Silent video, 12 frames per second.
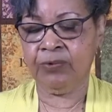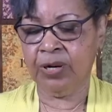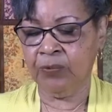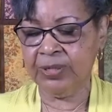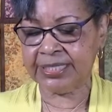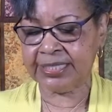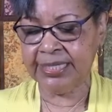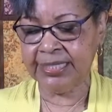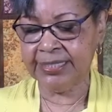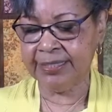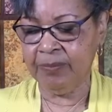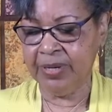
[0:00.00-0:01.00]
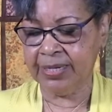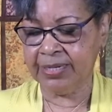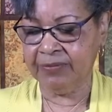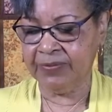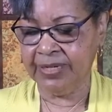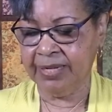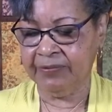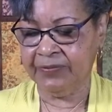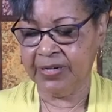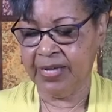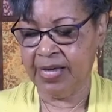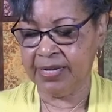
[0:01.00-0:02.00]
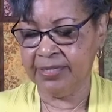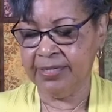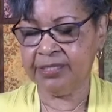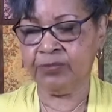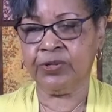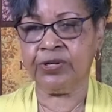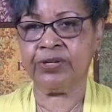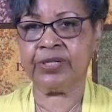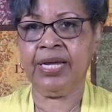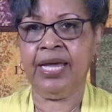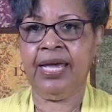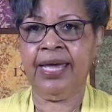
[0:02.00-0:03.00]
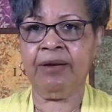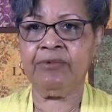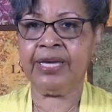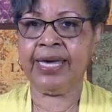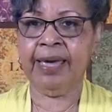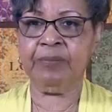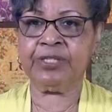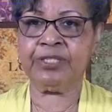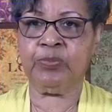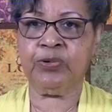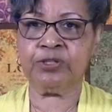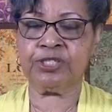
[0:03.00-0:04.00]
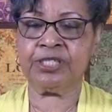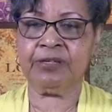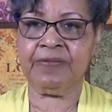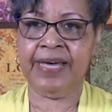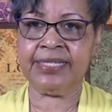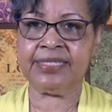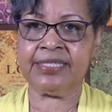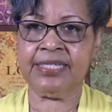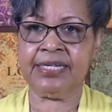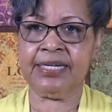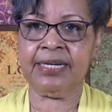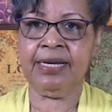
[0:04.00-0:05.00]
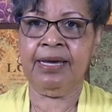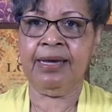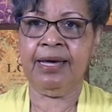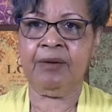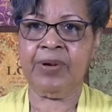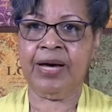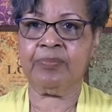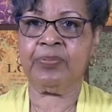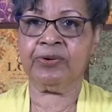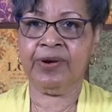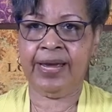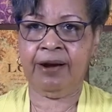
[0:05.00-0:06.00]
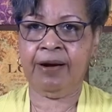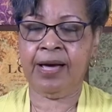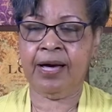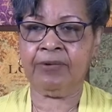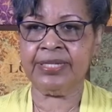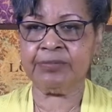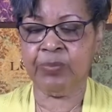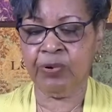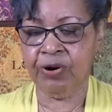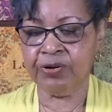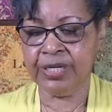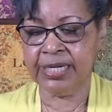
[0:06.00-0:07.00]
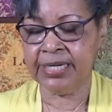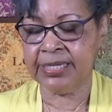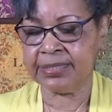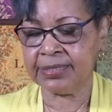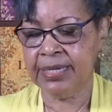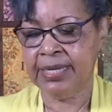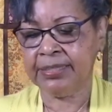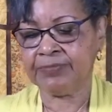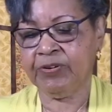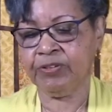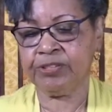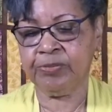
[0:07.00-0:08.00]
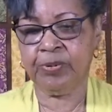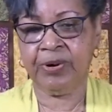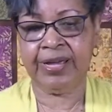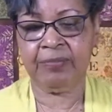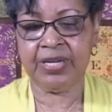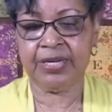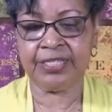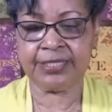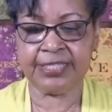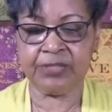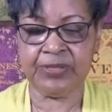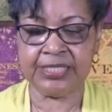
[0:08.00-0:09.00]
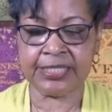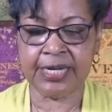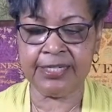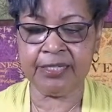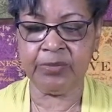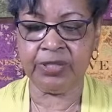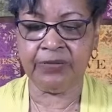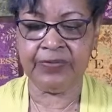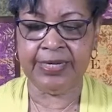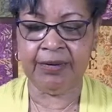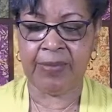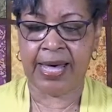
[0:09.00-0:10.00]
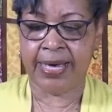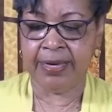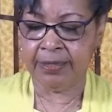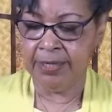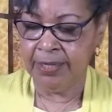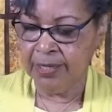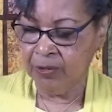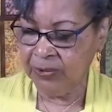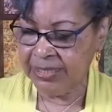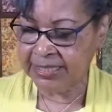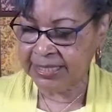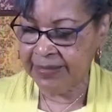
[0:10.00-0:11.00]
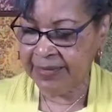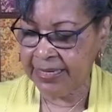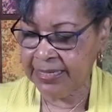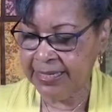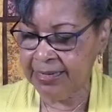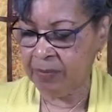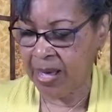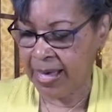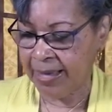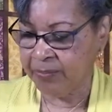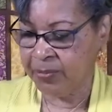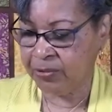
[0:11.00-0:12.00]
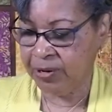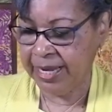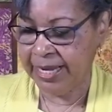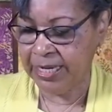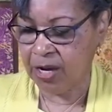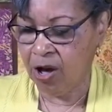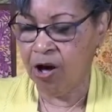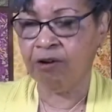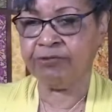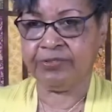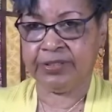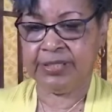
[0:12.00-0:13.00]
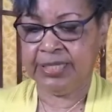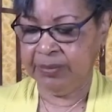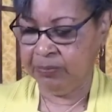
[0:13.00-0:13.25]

Well, we're still in the middle of love for God and his word. And we came to a portion of that study about prayer, how important it is to pray. Because as we study the book of Nehemiah, we see that Nehemiah prayed often.